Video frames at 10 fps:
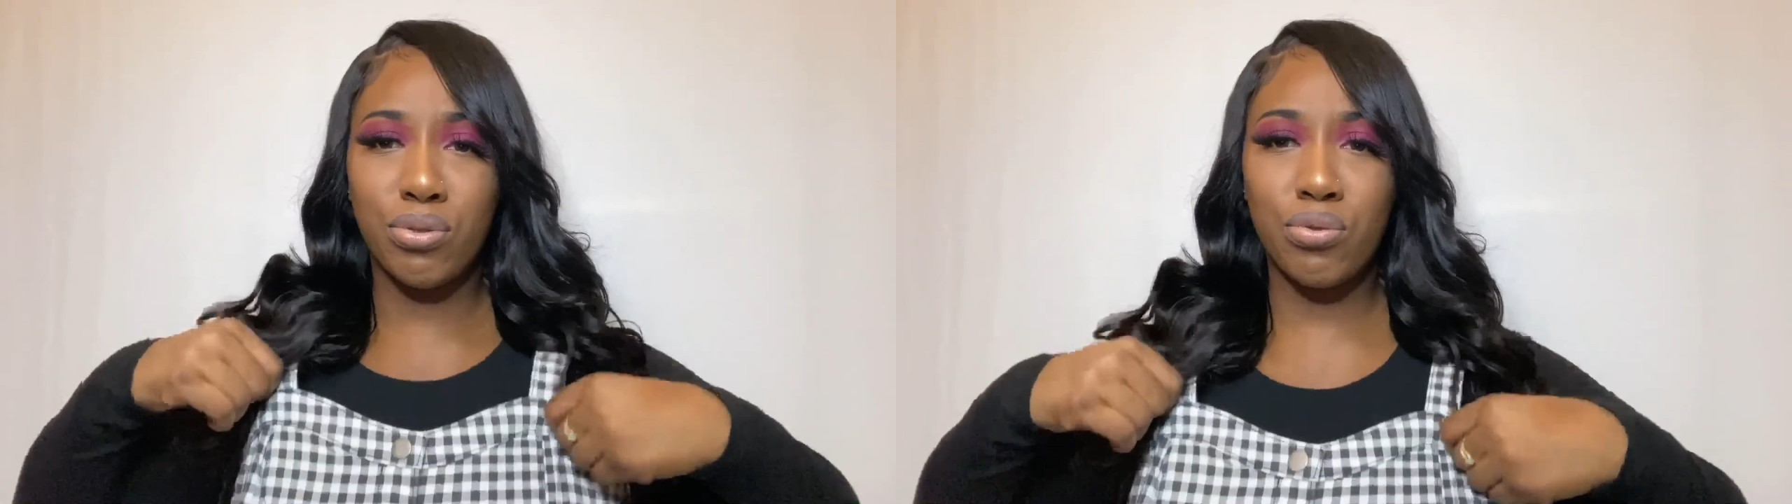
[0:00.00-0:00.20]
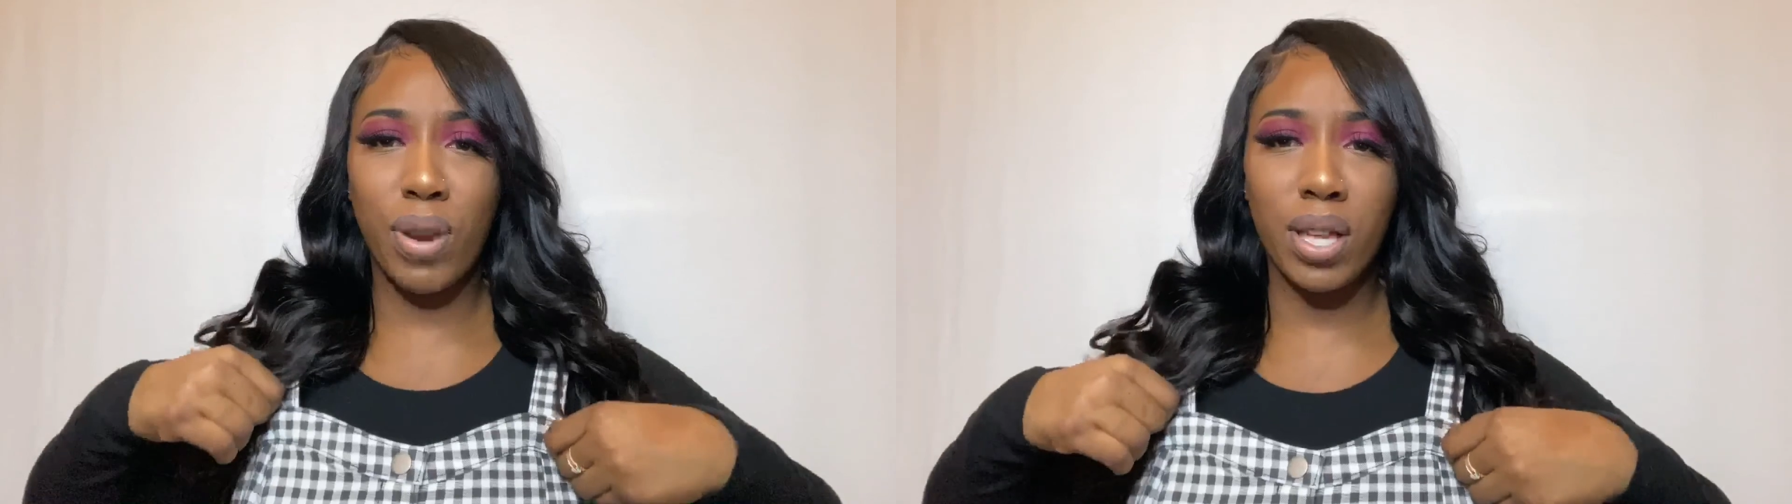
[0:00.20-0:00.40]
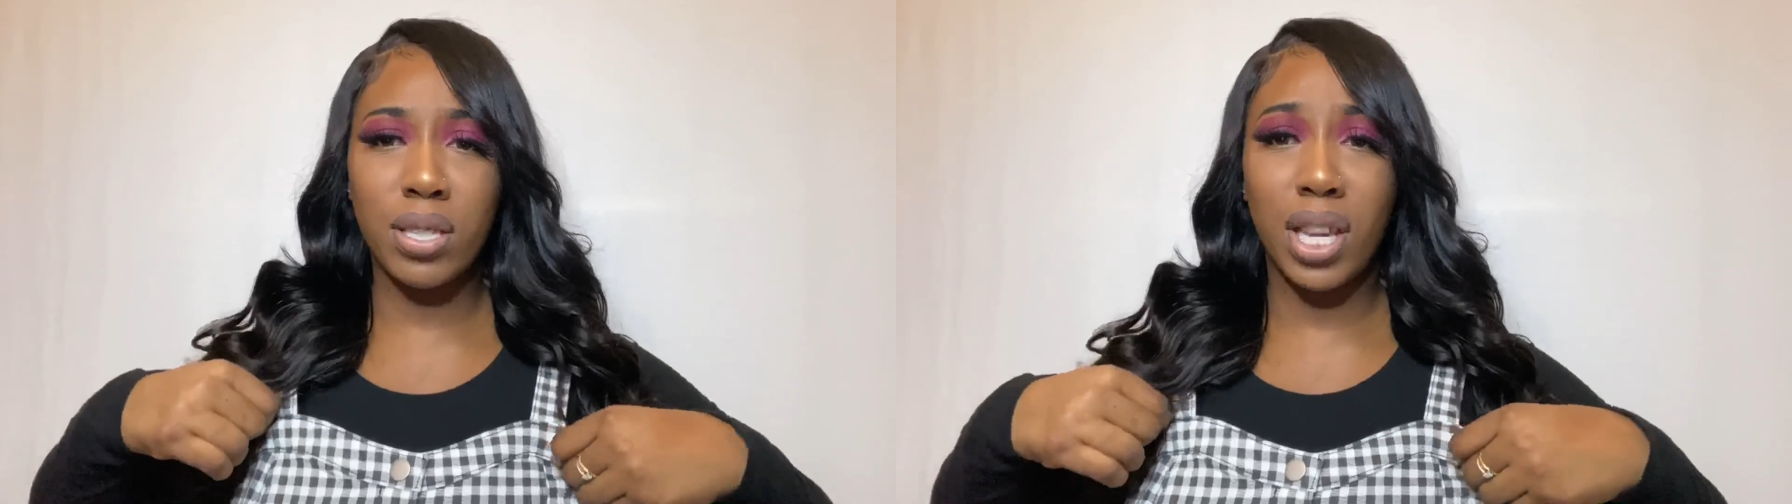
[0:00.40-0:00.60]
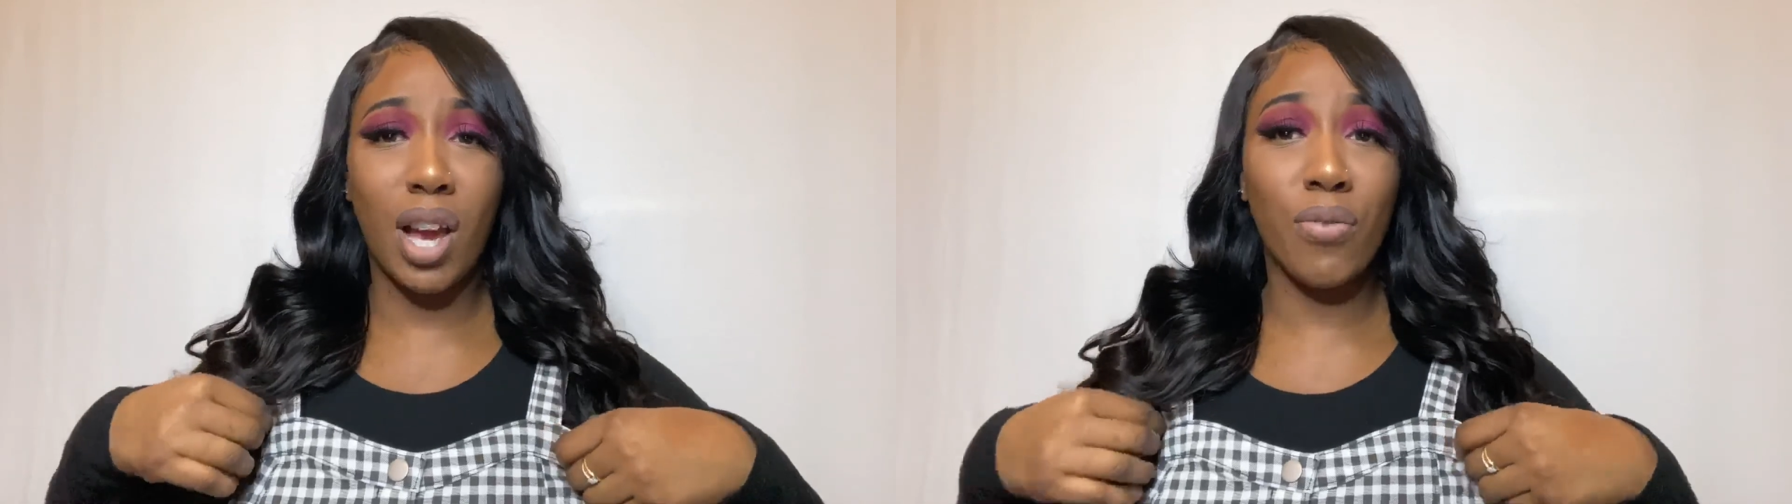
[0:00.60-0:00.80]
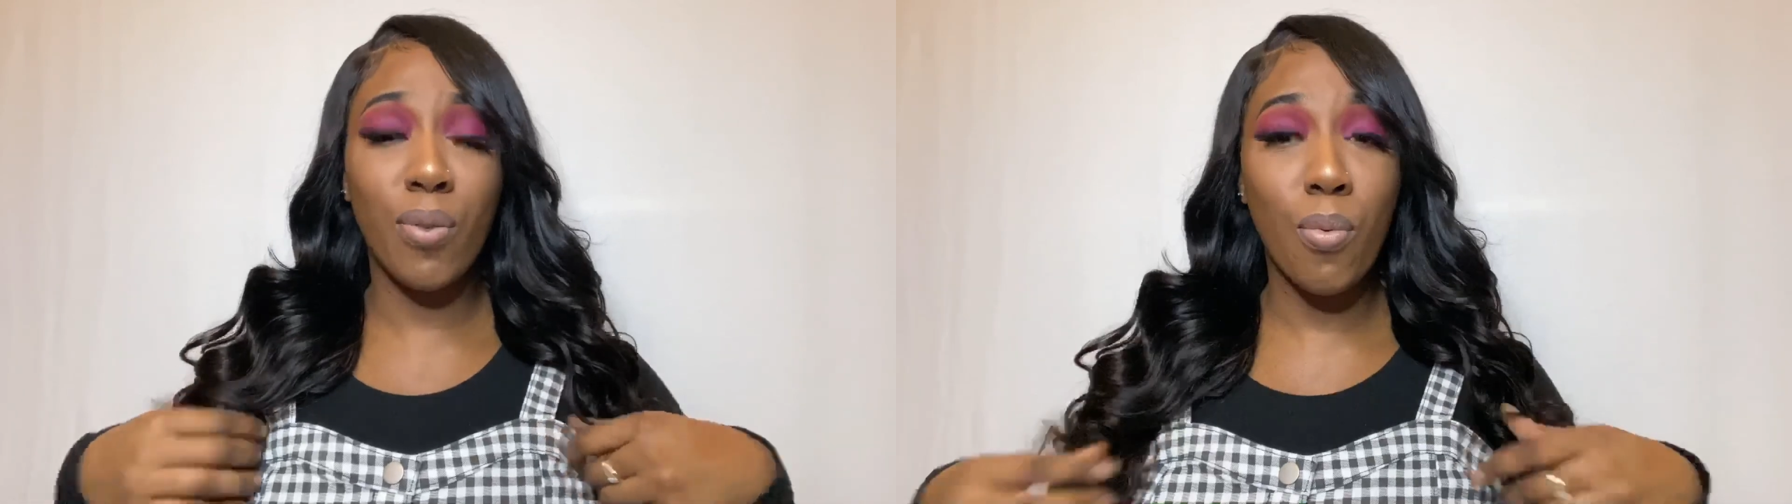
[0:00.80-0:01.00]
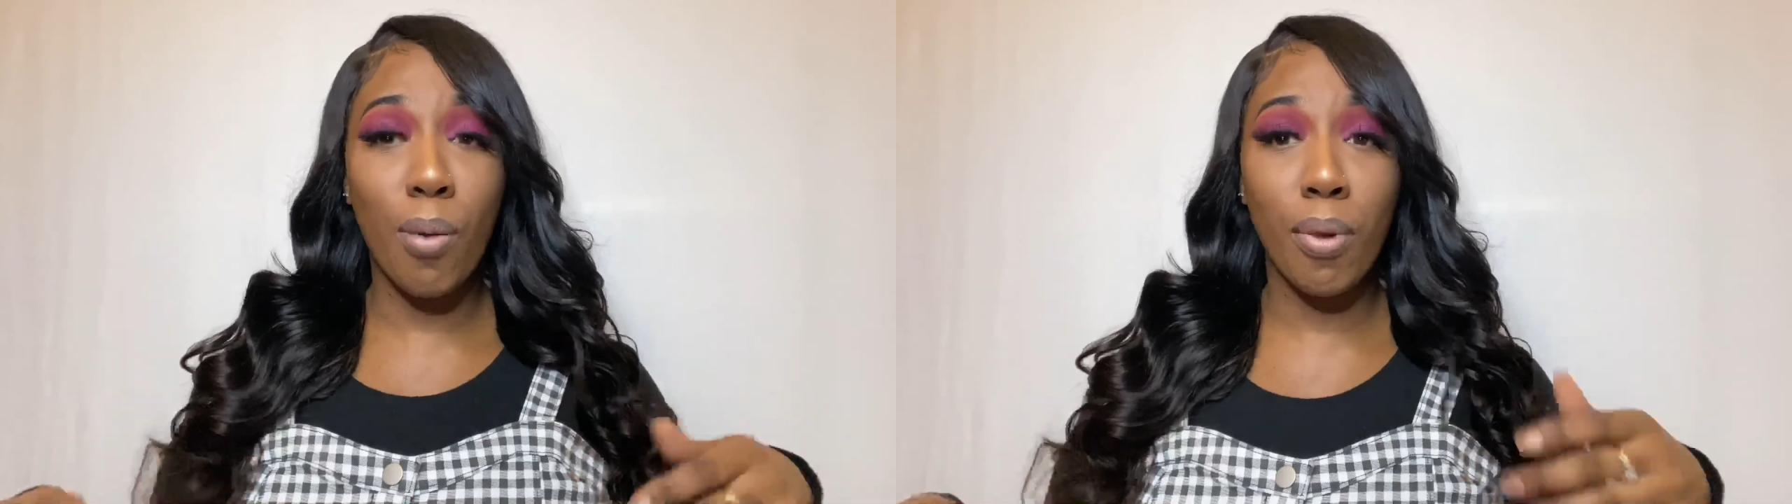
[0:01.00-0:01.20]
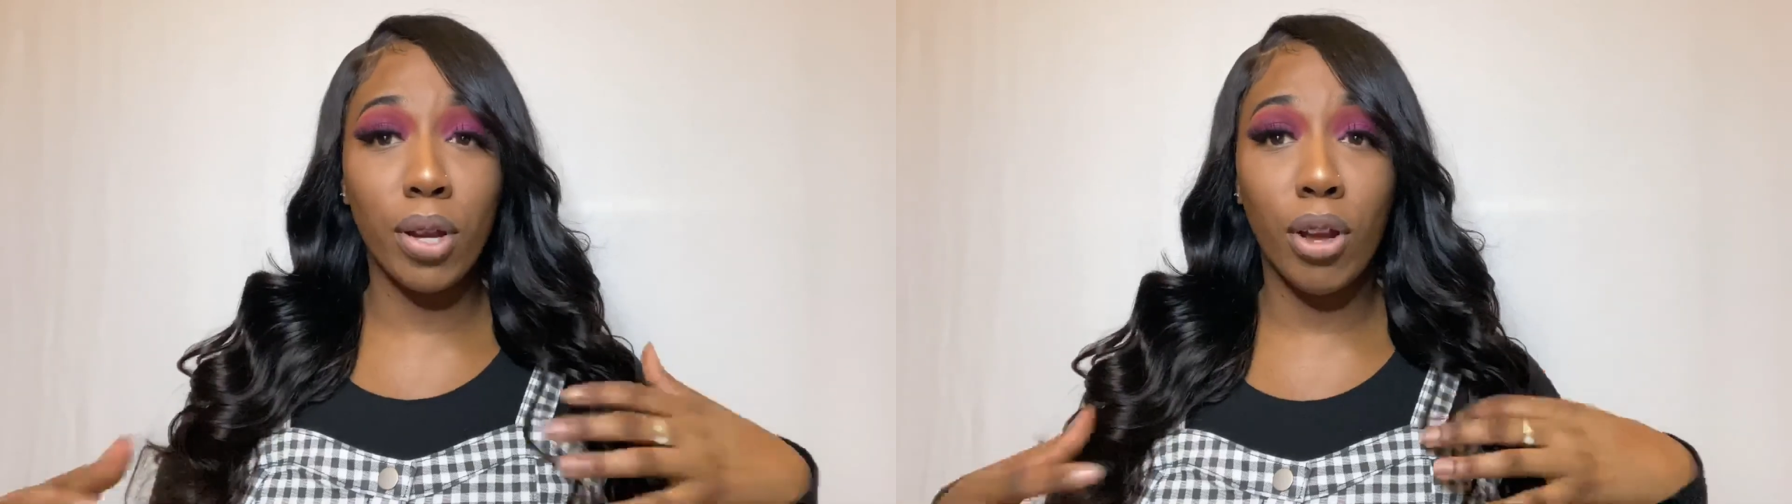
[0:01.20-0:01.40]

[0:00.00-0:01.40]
dress I got from Walmart,